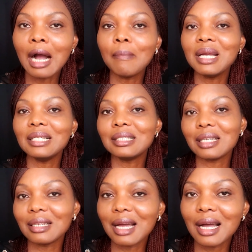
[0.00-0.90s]

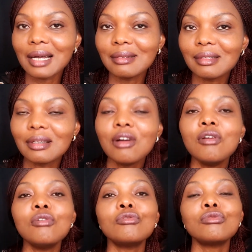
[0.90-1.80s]
maintenance,
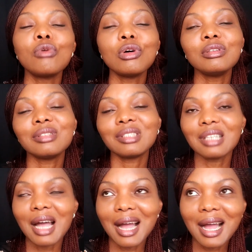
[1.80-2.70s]
road
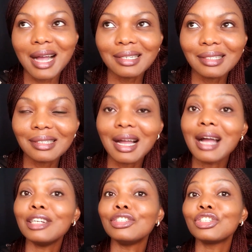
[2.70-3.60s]
tax,
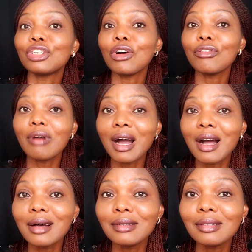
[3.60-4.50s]
car
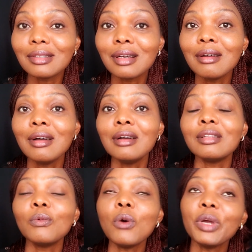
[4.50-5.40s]
insurance,
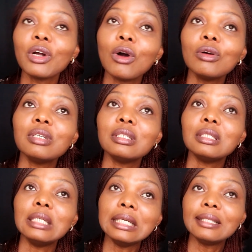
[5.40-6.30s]
the one we call
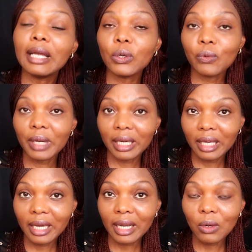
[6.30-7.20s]
Ite Ube
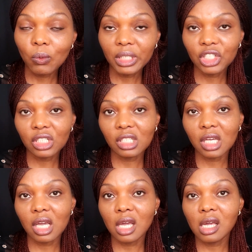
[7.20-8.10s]
here, which is
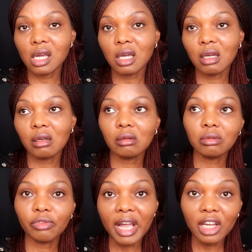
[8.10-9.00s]
a
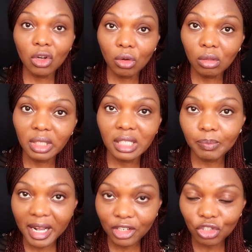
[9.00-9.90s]
vehicle
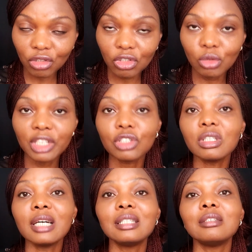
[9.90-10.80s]
inspection to ensure
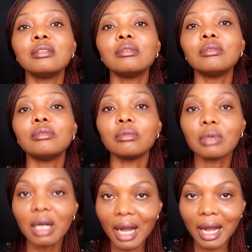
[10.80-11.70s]
that the
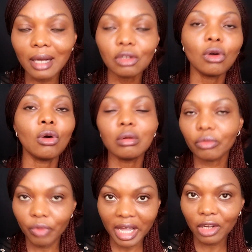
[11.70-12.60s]
car or
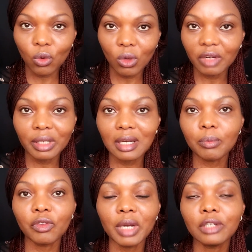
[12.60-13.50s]
vehicle, whatever
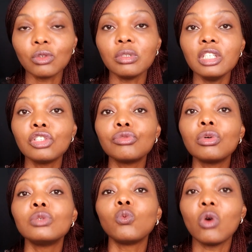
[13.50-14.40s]
type of vehicle, is
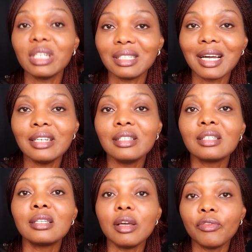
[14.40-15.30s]
roadworthy, that it's
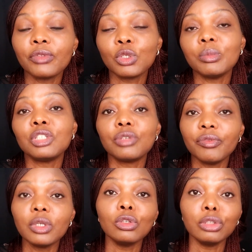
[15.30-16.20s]
safe to be
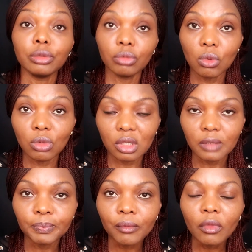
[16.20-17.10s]
driven on the roads.
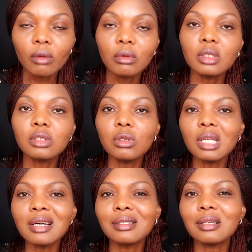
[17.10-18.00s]
It's known
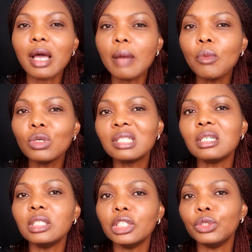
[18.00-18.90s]
as MOT
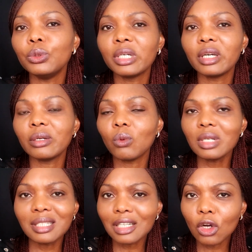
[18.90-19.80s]
in the UK. What
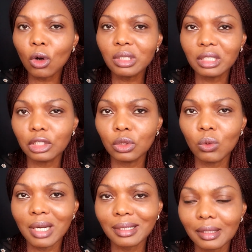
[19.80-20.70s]
is it called in the
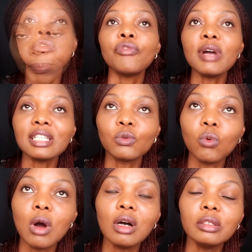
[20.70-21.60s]
US? First
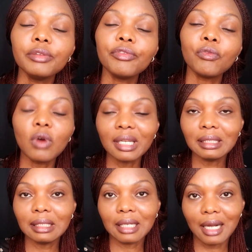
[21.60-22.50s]
one,
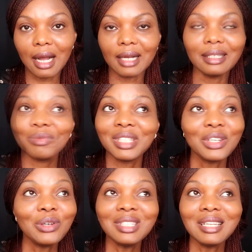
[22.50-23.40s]
fueling the car. The
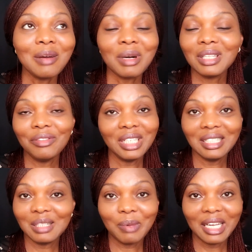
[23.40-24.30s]
good thing about living
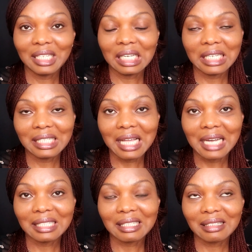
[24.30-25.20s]
in Spain is that